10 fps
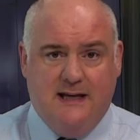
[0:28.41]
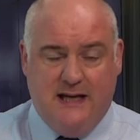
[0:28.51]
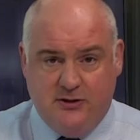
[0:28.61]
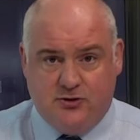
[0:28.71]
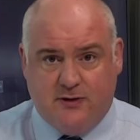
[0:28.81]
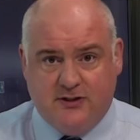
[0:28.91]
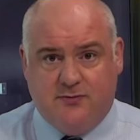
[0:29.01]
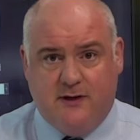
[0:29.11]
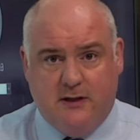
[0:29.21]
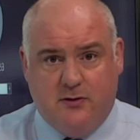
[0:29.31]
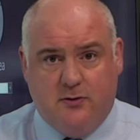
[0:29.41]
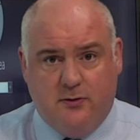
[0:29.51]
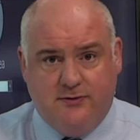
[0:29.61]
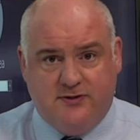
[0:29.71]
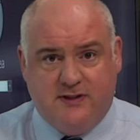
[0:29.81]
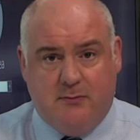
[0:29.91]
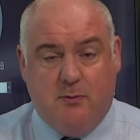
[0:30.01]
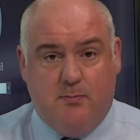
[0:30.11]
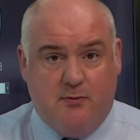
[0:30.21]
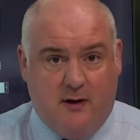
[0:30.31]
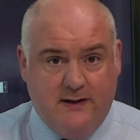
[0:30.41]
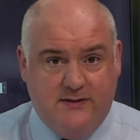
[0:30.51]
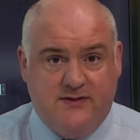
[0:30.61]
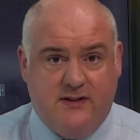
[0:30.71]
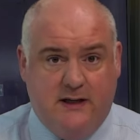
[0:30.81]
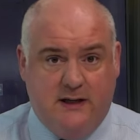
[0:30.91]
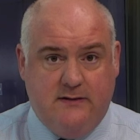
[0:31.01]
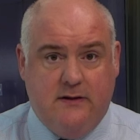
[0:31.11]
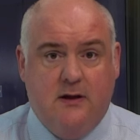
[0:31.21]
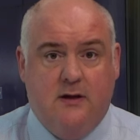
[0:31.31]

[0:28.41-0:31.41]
interest rate cuts that were priced into